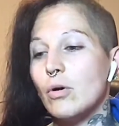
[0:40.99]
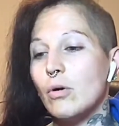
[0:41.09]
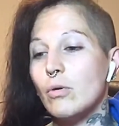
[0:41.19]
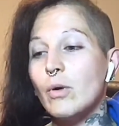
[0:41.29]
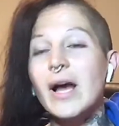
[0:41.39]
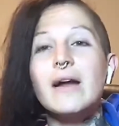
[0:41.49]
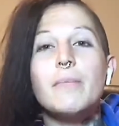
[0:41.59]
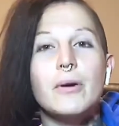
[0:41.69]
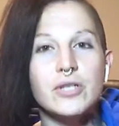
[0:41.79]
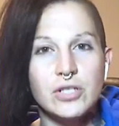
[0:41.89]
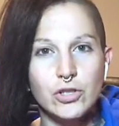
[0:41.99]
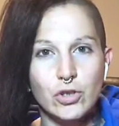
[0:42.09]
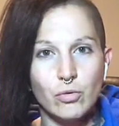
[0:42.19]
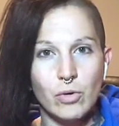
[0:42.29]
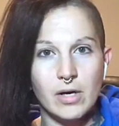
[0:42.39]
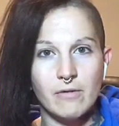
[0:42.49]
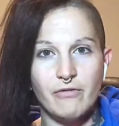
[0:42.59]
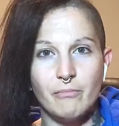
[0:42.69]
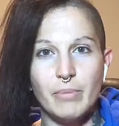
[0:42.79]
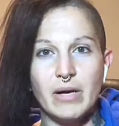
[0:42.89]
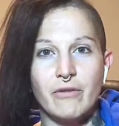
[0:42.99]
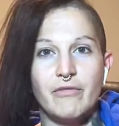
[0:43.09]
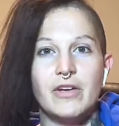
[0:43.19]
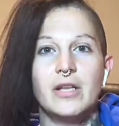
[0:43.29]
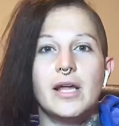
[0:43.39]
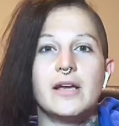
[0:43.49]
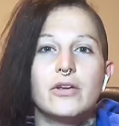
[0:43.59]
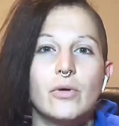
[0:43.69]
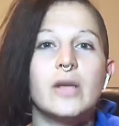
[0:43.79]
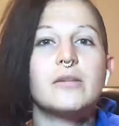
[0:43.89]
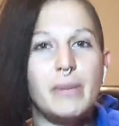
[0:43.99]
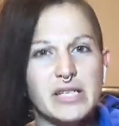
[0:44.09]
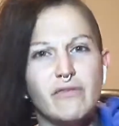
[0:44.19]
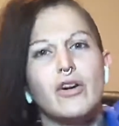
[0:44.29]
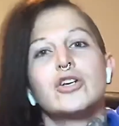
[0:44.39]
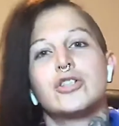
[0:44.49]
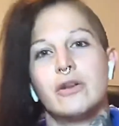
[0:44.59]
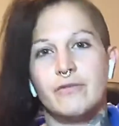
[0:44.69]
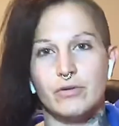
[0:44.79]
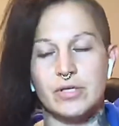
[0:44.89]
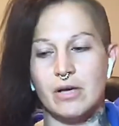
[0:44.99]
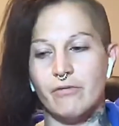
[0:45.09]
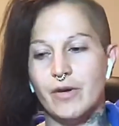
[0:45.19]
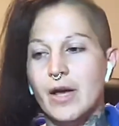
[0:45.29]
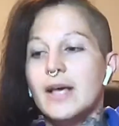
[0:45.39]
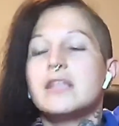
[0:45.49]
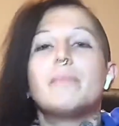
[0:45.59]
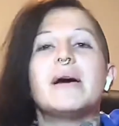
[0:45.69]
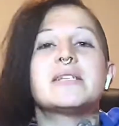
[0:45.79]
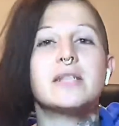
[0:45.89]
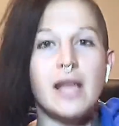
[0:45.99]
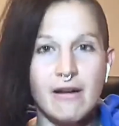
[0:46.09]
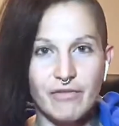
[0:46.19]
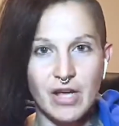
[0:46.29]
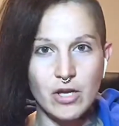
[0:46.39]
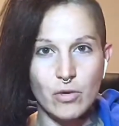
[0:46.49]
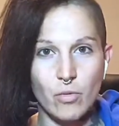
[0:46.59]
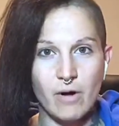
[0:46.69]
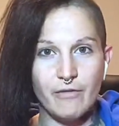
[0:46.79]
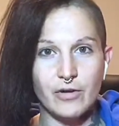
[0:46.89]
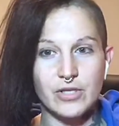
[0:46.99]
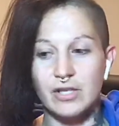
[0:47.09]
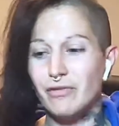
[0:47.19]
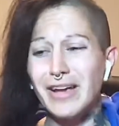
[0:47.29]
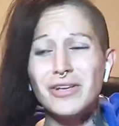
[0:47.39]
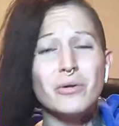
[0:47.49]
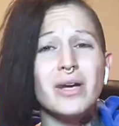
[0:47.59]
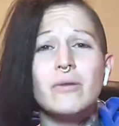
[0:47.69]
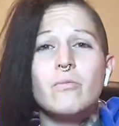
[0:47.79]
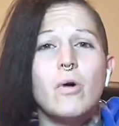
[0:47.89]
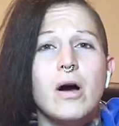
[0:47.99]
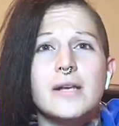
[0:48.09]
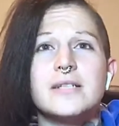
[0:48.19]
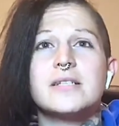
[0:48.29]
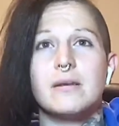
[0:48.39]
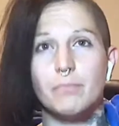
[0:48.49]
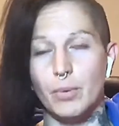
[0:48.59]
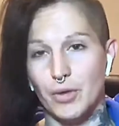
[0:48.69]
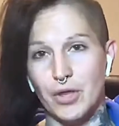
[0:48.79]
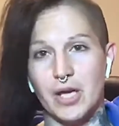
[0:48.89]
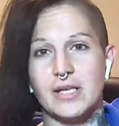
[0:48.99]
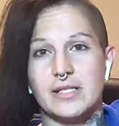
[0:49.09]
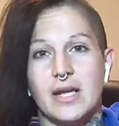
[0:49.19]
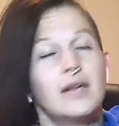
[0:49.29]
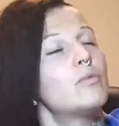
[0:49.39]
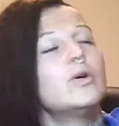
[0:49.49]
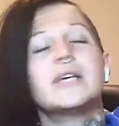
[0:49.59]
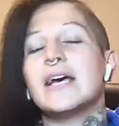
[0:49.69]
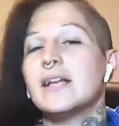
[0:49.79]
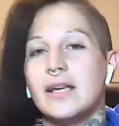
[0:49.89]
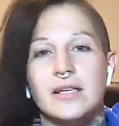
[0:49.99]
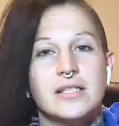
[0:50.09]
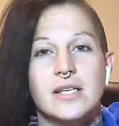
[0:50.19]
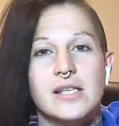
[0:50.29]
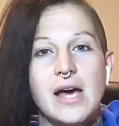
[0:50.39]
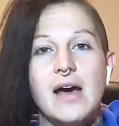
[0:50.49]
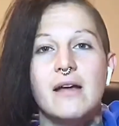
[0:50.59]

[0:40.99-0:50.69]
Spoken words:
what kind of person do you want to better feel like? You know what? The best version of yourself, the best life that you want for yourself. And you can want simple things. And we'll get into that